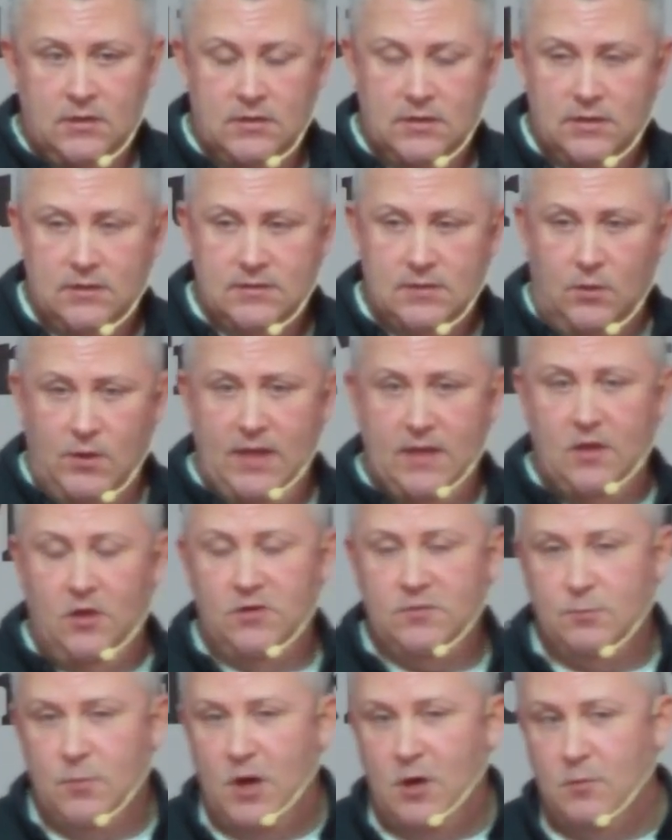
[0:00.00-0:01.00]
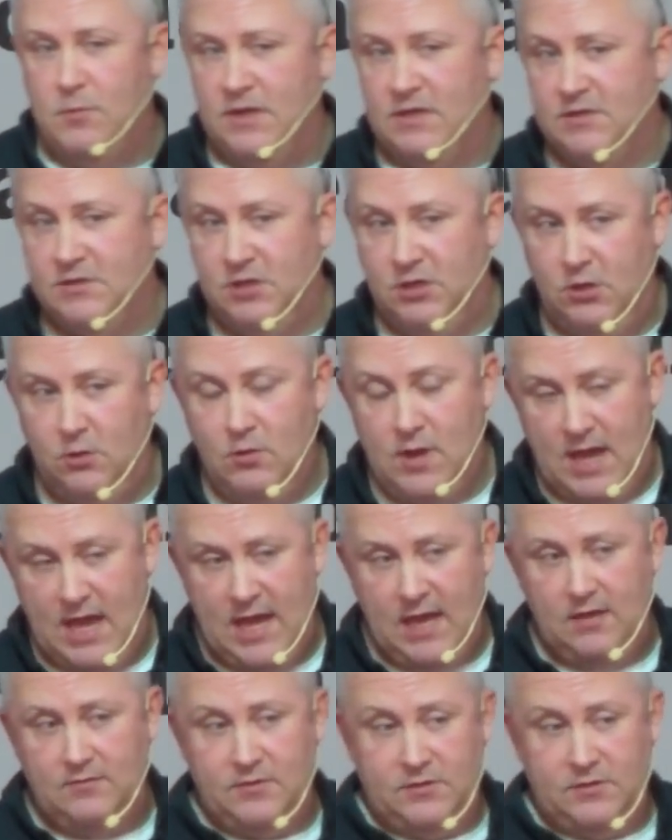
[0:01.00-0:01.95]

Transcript: So, in those moments, do you have